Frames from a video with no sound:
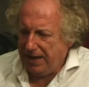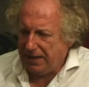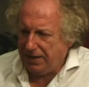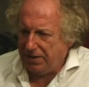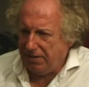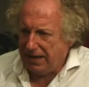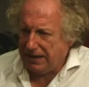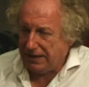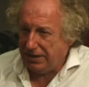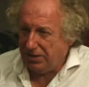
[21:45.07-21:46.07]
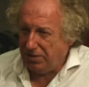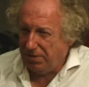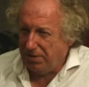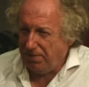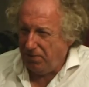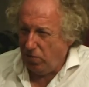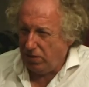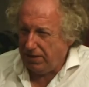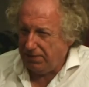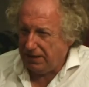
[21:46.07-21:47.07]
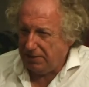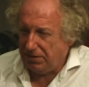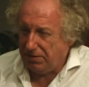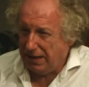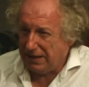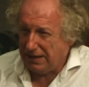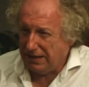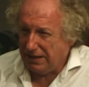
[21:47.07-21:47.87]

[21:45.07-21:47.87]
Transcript: back to the dragons, you're talking about four different types of dragons.